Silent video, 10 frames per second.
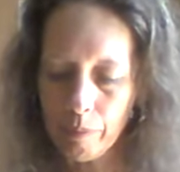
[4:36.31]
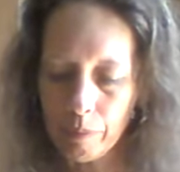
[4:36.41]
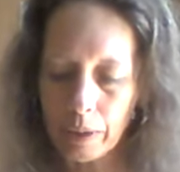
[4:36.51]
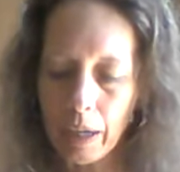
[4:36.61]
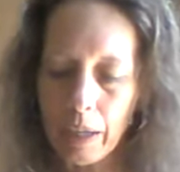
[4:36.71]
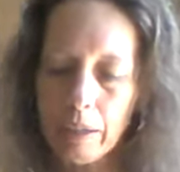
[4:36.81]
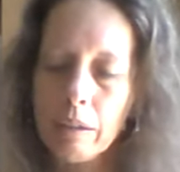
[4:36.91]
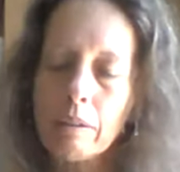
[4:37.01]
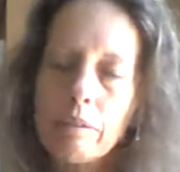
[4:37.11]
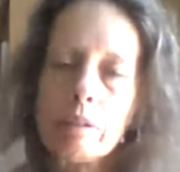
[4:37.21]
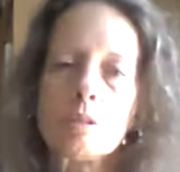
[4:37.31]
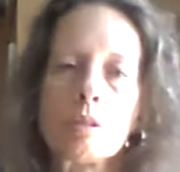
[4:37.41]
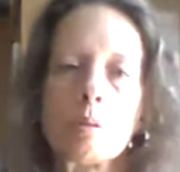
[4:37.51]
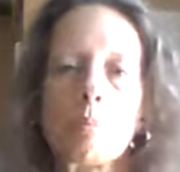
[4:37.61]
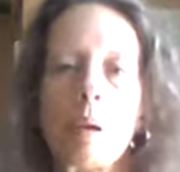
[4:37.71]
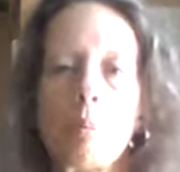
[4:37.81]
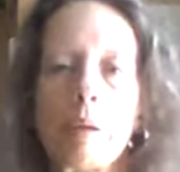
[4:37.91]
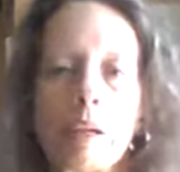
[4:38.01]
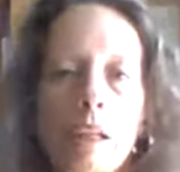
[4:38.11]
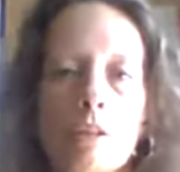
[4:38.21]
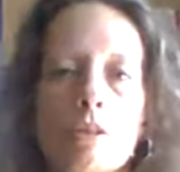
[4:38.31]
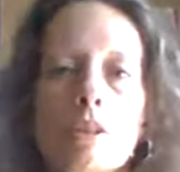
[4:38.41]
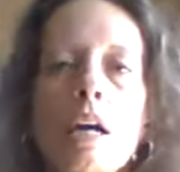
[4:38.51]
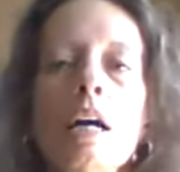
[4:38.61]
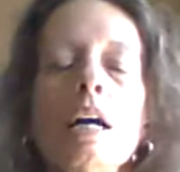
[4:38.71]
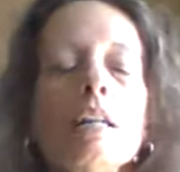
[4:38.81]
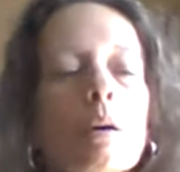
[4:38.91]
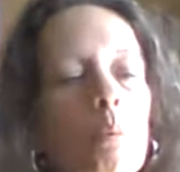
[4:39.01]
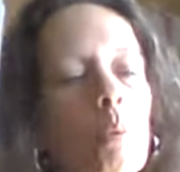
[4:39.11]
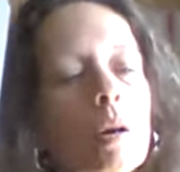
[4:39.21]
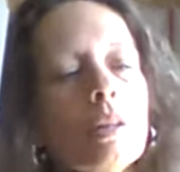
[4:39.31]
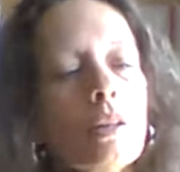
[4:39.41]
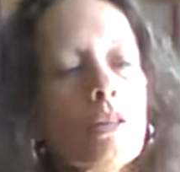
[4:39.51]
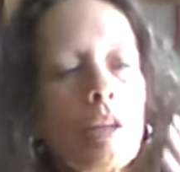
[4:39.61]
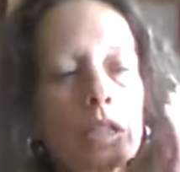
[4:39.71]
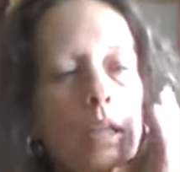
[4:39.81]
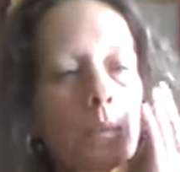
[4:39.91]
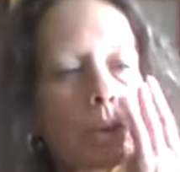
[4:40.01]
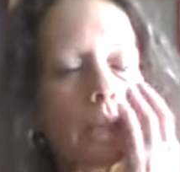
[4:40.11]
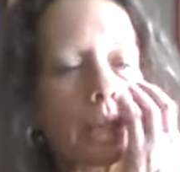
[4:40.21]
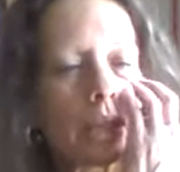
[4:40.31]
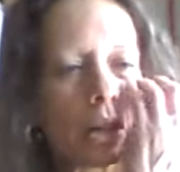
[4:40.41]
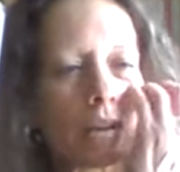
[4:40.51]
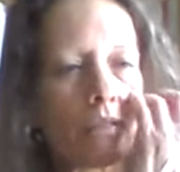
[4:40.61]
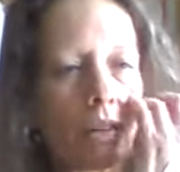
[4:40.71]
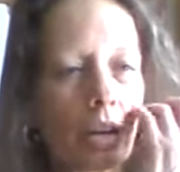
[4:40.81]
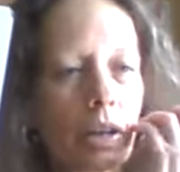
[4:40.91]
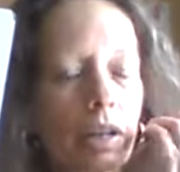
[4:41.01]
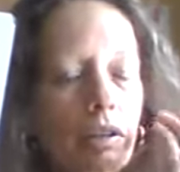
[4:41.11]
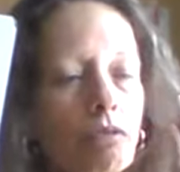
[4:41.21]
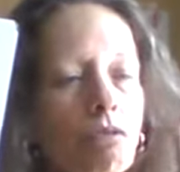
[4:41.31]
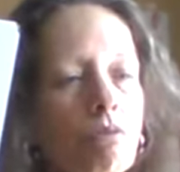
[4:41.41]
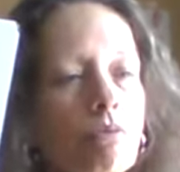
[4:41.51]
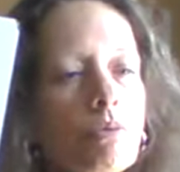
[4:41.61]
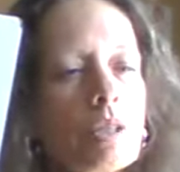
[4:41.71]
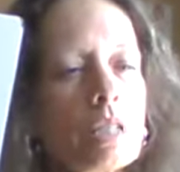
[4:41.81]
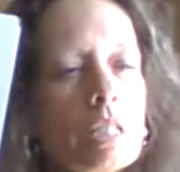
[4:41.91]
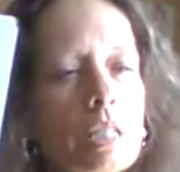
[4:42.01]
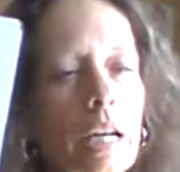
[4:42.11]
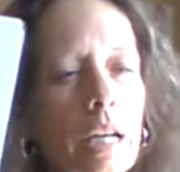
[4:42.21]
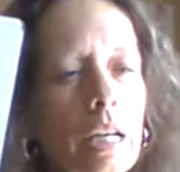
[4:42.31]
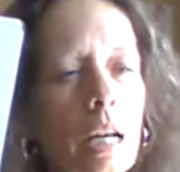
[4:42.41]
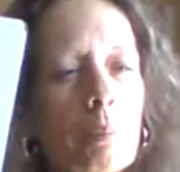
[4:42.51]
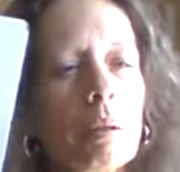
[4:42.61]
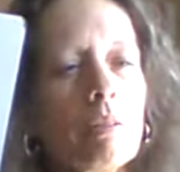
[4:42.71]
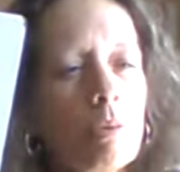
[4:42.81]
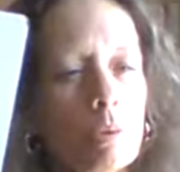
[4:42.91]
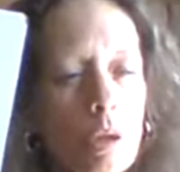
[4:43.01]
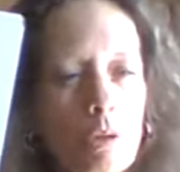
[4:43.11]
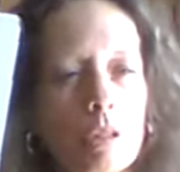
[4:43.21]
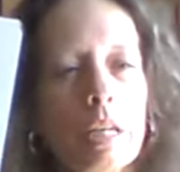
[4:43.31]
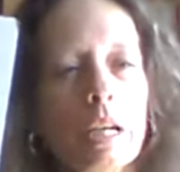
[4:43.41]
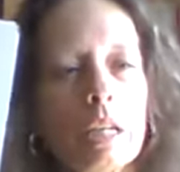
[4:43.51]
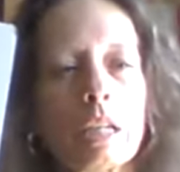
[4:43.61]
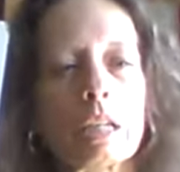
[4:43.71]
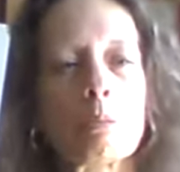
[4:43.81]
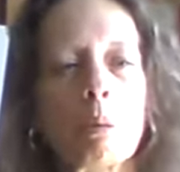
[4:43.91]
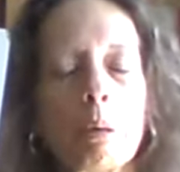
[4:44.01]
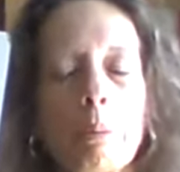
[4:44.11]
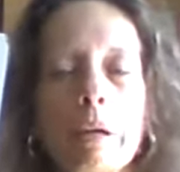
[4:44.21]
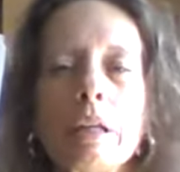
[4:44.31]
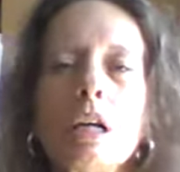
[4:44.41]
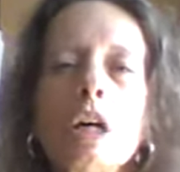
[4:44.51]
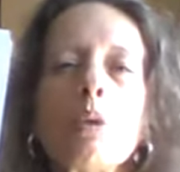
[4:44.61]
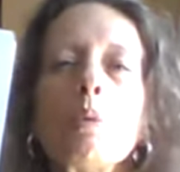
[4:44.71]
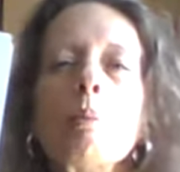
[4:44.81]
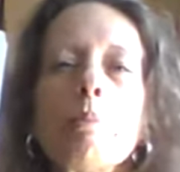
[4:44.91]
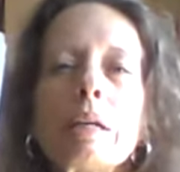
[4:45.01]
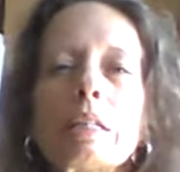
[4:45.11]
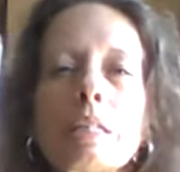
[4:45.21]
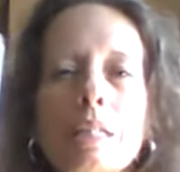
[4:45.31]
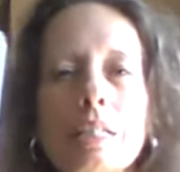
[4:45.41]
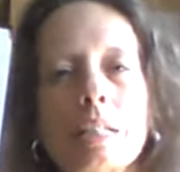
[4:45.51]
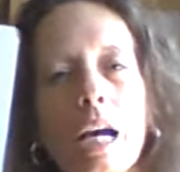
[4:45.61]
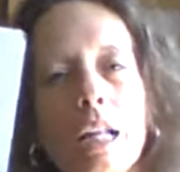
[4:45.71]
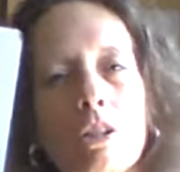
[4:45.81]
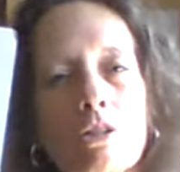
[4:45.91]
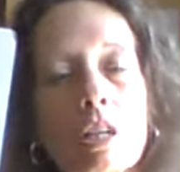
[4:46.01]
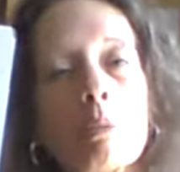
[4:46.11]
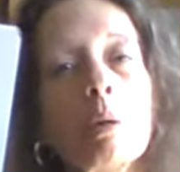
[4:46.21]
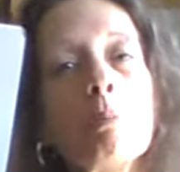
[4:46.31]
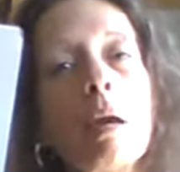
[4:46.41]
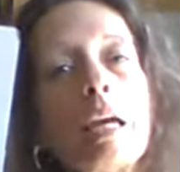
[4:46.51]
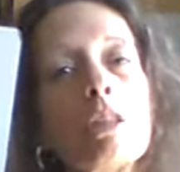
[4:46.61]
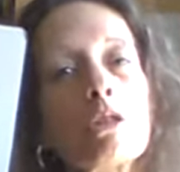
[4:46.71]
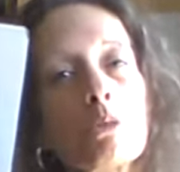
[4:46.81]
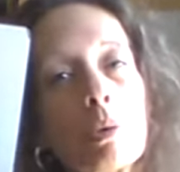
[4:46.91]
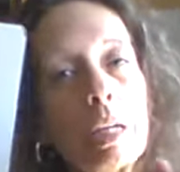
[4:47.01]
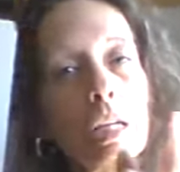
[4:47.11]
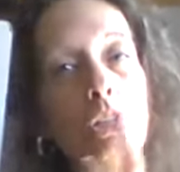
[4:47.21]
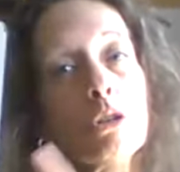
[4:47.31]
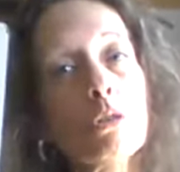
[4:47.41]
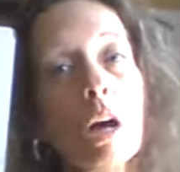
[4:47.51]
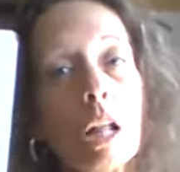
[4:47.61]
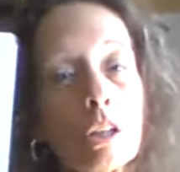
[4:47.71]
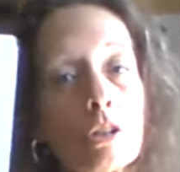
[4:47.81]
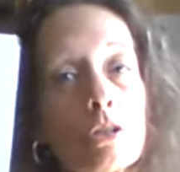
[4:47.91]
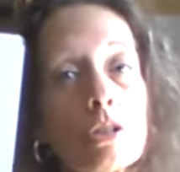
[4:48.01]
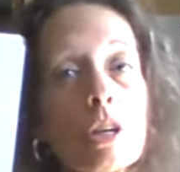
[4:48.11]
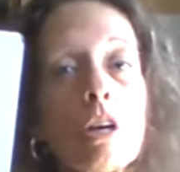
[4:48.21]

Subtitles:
Okay, these are the primary colors. Now, one of the things that we did in our very second, I believe it was our second experiment, we mixed these colors and we made 3 new colors